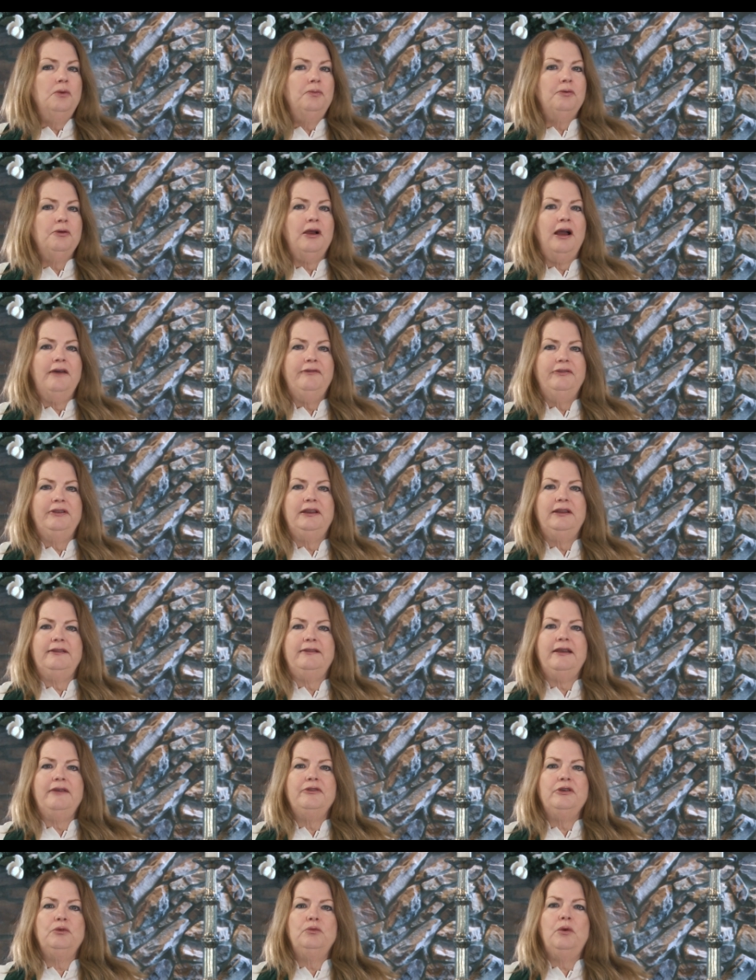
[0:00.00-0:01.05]
prophet is
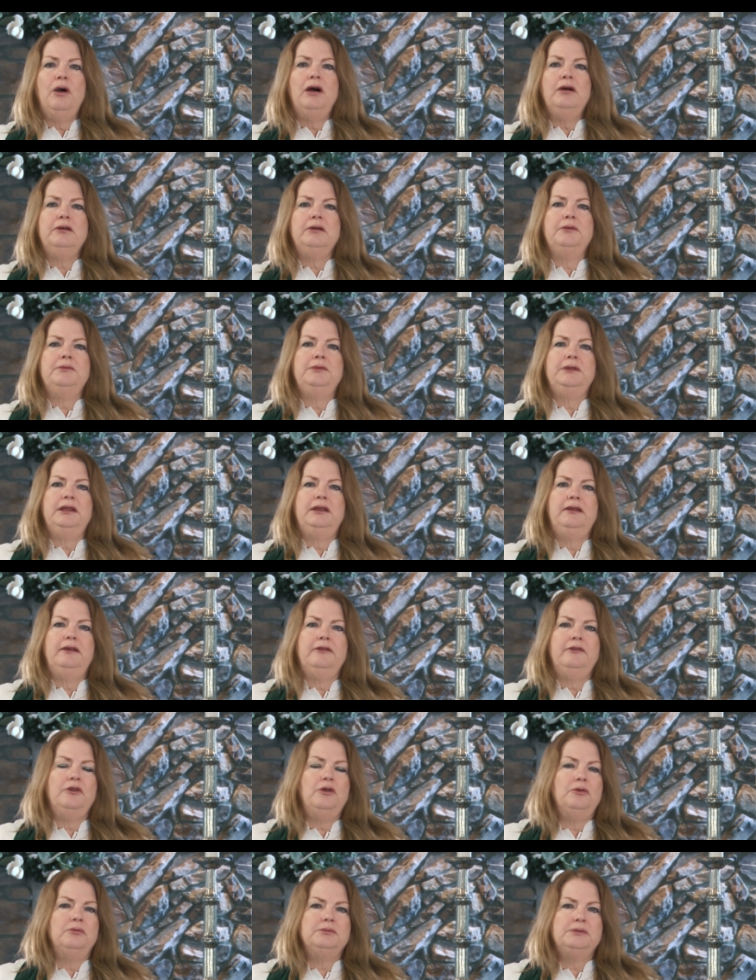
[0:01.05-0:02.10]
ever welcomed in
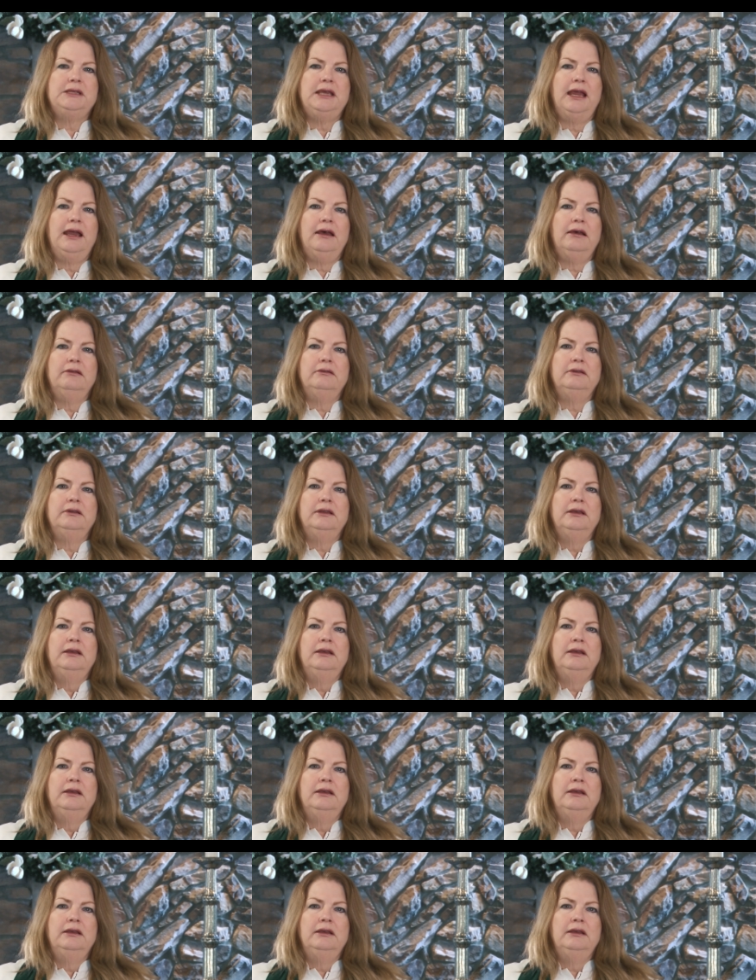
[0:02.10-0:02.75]
his hometown.